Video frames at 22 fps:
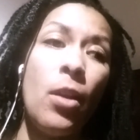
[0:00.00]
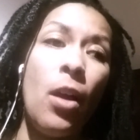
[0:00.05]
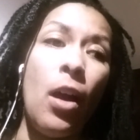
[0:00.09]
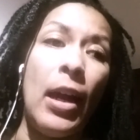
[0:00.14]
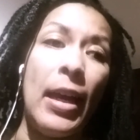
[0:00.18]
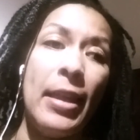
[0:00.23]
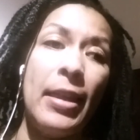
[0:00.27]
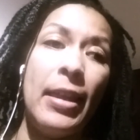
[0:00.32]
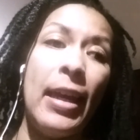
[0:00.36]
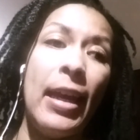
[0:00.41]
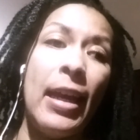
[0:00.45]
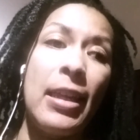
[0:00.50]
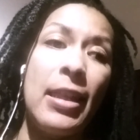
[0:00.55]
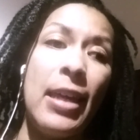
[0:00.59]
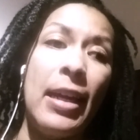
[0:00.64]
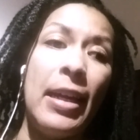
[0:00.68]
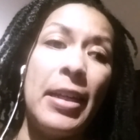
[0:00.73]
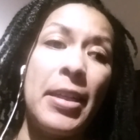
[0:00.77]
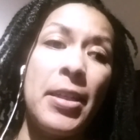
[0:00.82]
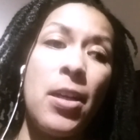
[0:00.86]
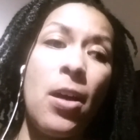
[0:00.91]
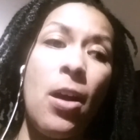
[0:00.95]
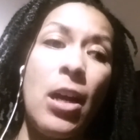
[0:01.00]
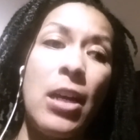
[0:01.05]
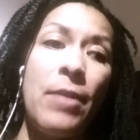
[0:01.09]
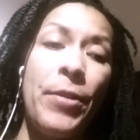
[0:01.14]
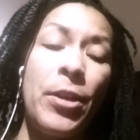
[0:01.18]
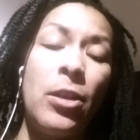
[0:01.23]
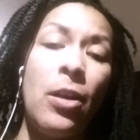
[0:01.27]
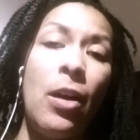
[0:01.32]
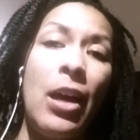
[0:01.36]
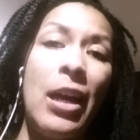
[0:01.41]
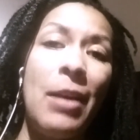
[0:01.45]
I think that it's kind of
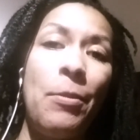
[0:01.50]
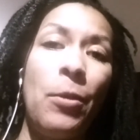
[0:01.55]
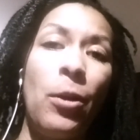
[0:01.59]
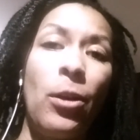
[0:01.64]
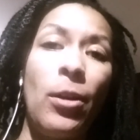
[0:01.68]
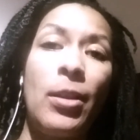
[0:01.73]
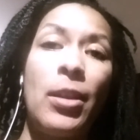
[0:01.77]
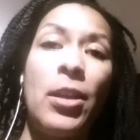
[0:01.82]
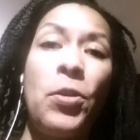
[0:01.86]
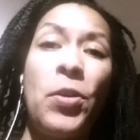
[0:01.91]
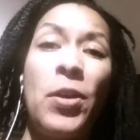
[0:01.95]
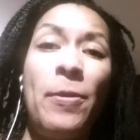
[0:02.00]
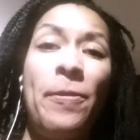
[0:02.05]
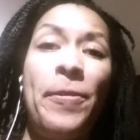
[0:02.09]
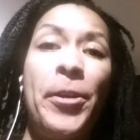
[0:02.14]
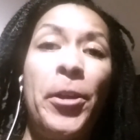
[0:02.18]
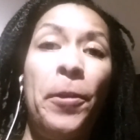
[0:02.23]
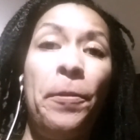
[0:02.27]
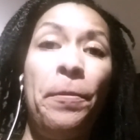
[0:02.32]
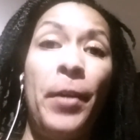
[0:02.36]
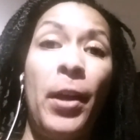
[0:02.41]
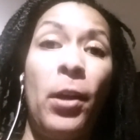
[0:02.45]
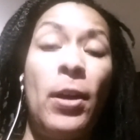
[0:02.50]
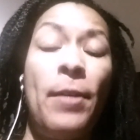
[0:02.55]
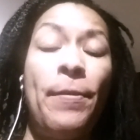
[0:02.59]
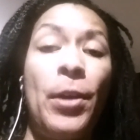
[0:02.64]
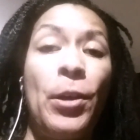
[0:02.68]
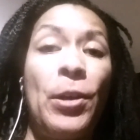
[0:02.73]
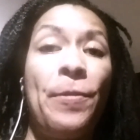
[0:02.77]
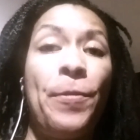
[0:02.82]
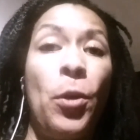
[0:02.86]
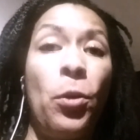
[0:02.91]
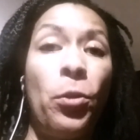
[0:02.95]
a time where you can feel very,
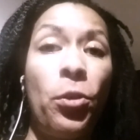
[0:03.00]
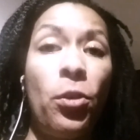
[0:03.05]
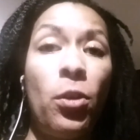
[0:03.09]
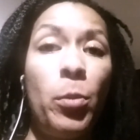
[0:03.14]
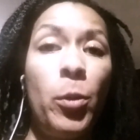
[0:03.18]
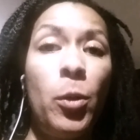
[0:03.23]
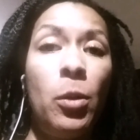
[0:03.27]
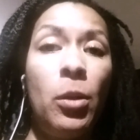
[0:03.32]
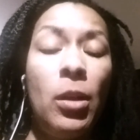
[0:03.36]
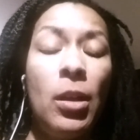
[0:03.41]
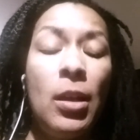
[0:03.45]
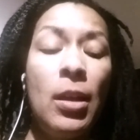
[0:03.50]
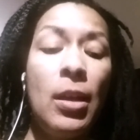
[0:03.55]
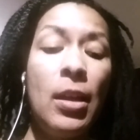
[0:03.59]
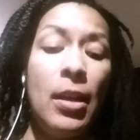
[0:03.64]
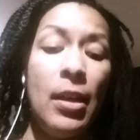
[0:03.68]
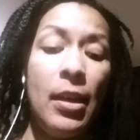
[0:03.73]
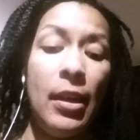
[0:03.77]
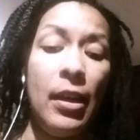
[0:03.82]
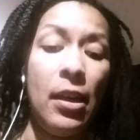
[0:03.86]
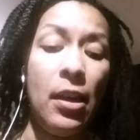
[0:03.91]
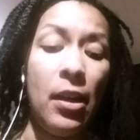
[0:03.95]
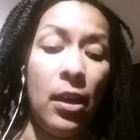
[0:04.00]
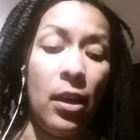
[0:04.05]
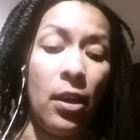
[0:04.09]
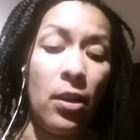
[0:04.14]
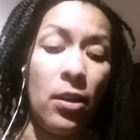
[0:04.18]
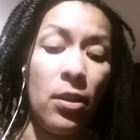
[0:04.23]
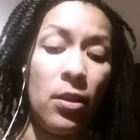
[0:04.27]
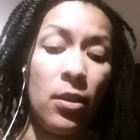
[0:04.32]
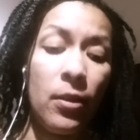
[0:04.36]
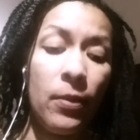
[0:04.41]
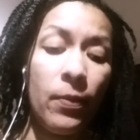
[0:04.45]
very vulnerable.
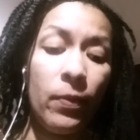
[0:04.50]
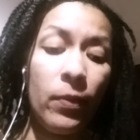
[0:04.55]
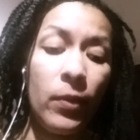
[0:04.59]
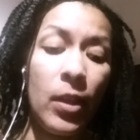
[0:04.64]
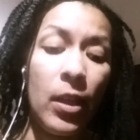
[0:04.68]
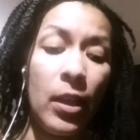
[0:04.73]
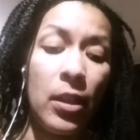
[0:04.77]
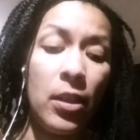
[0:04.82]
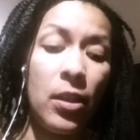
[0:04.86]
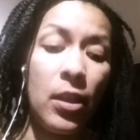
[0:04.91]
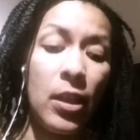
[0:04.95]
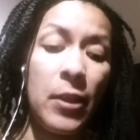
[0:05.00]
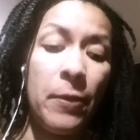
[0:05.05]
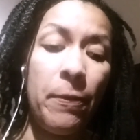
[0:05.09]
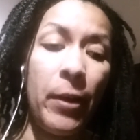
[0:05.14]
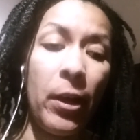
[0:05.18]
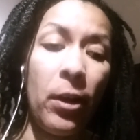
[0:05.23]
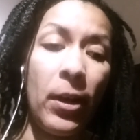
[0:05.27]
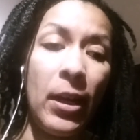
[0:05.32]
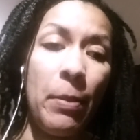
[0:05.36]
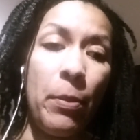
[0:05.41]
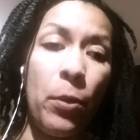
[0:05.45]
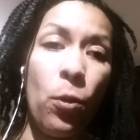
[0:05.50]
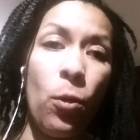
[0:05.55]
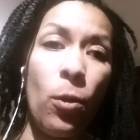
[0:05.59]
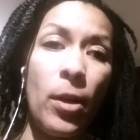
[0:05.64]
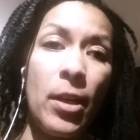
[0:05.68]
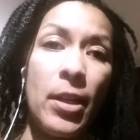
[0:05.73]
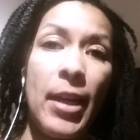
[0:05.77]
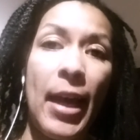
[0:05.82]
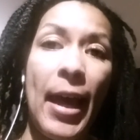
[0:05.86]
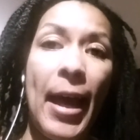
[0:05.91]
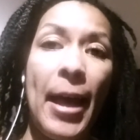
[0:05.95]
And it's just very
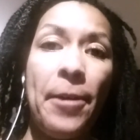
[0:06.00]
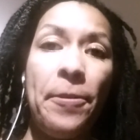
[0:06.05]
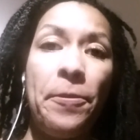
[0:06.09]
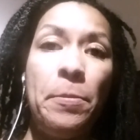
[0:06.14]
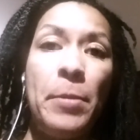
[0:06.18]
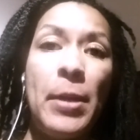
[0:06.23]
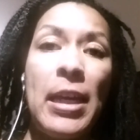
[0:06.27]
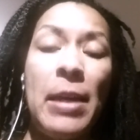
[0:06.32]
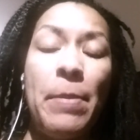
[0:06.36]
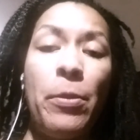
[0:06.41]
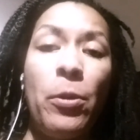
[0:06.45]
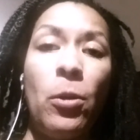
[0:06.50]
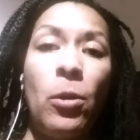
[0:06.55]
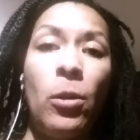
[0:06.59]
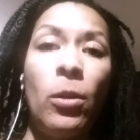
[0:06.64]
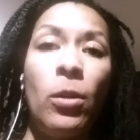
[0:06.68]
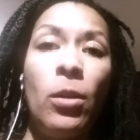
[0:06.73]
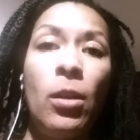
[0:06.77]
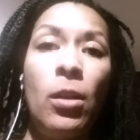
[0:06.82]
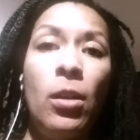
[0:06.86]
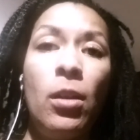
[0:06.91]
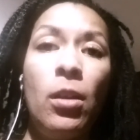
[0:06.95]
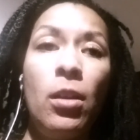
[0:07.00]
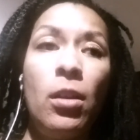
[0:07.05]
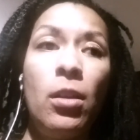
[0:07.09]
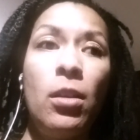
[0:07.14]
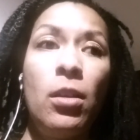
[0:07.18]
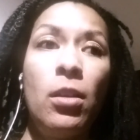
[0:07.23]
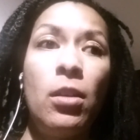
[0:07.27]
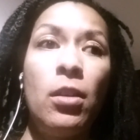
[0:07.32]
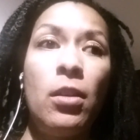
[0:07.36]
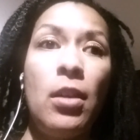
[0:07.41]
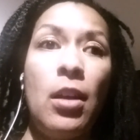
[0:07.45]
important to have people,
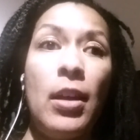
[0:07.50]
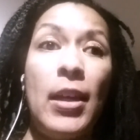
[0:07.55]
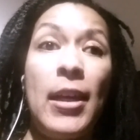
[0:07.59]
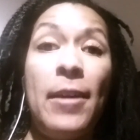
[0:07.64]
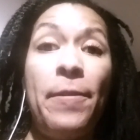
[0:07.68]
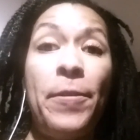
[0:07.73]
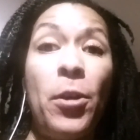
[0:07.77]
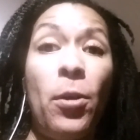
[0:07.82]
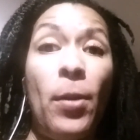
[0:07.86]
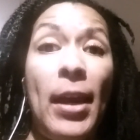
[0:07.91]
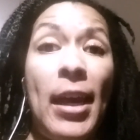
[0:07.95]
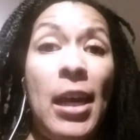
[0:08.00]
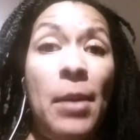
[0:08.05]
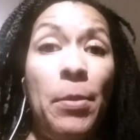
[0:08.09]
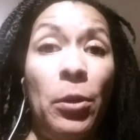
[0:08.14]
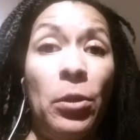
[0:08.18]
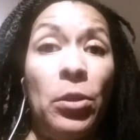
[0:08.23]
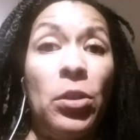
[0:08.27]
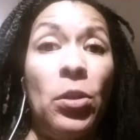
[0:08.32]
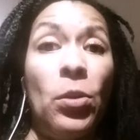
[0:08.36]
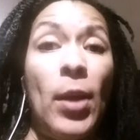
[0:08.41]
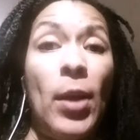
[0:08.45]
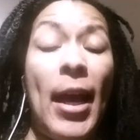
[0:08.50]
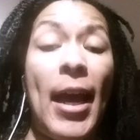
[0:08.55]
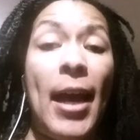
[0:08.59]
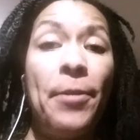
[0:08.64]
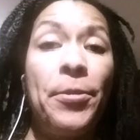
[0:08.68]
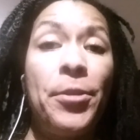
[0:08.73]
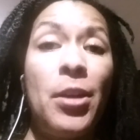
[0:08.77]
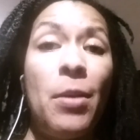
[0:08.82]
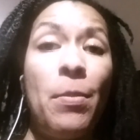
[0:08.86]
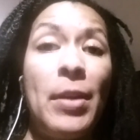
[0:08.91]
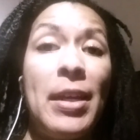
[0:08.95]
if you're able to
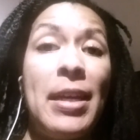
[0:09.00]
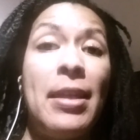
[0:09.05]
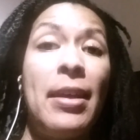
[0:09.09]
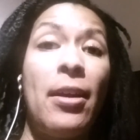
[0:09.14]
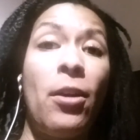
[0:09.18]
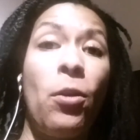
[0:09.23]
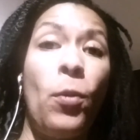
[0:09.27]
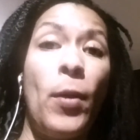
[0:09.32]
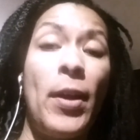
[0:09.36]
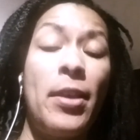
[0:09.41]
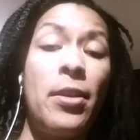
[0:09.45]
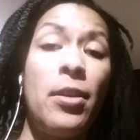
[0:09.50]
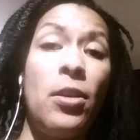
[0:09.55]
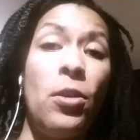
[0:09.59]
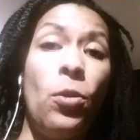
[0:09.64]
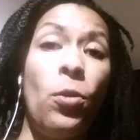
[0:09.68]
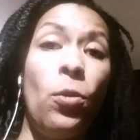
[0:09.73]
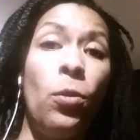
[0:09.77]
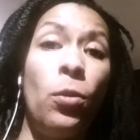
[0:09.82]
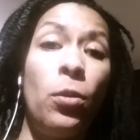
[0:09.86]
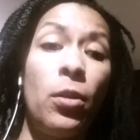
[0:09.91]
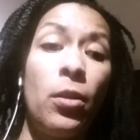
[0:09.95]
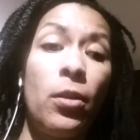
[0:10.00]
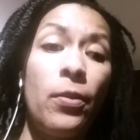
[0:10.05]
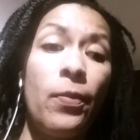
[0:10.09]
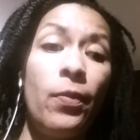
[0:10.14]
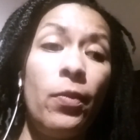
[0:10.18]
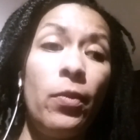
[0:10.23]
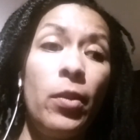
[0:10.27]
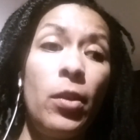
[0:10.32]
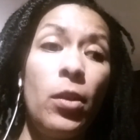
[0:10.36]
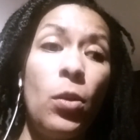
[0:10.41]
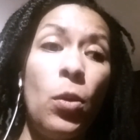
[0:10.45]
have somebody there with you
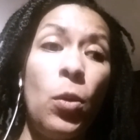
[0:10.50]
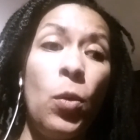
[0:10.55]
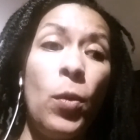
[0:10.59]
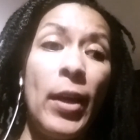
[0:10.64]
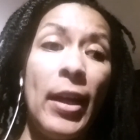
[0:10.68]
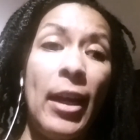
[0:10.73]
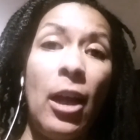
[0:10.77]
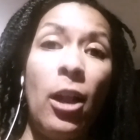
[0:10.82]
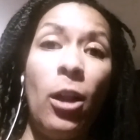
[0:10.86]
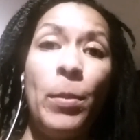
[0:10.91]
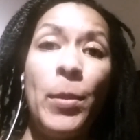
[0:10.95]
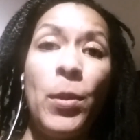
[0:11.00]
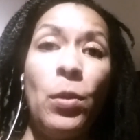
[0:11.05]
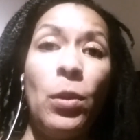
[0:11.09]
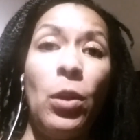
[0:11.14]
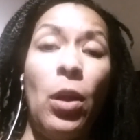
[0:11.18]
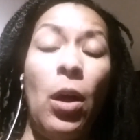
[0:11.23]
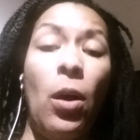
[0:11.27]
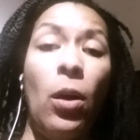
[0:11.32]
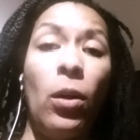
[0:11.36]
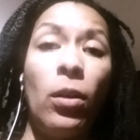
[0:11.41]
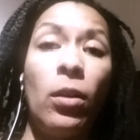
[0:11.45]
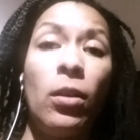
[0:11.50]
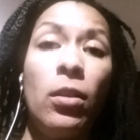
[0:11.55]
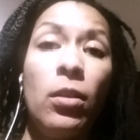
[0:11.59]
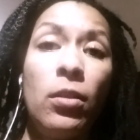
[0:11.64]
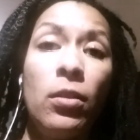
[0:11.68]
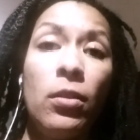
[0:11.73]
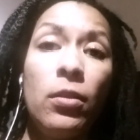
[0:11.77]
who can help you along.